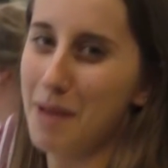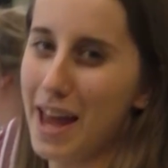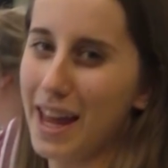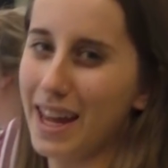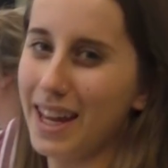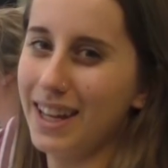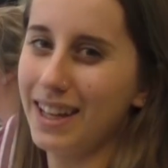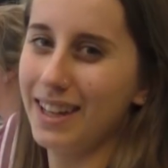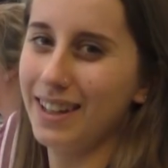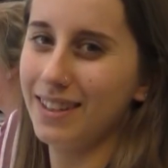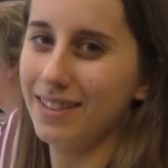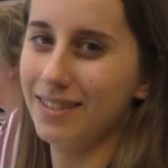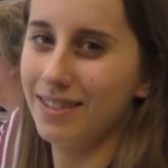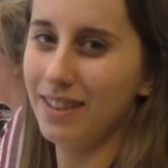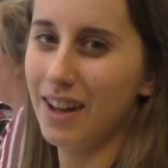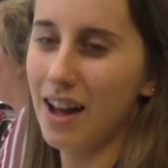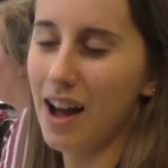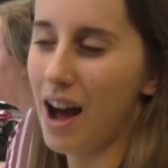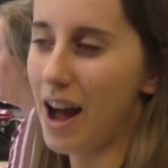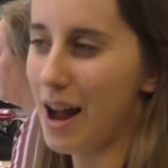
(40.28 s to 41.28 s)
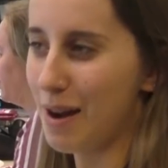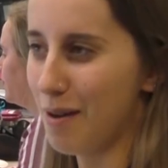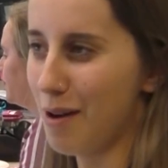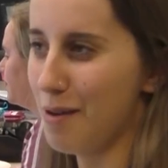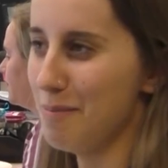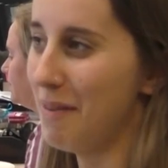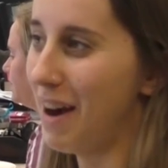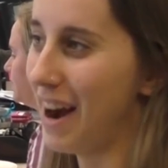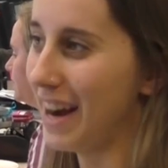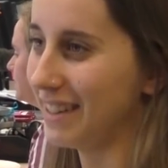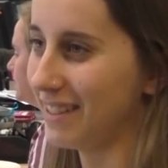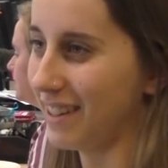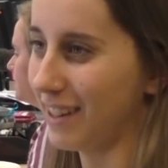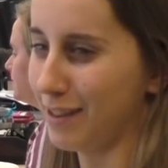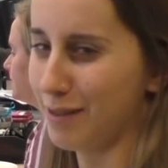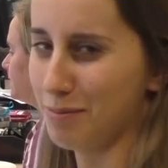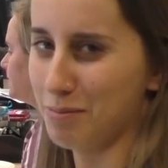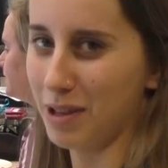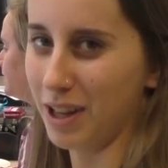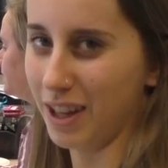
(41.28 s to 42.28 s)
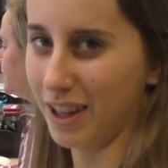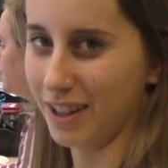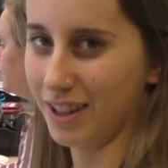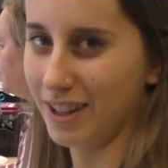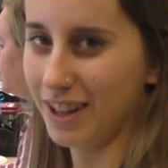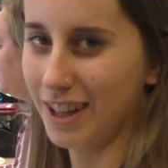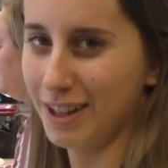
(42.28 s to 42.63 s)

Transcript: me? I want my dish too.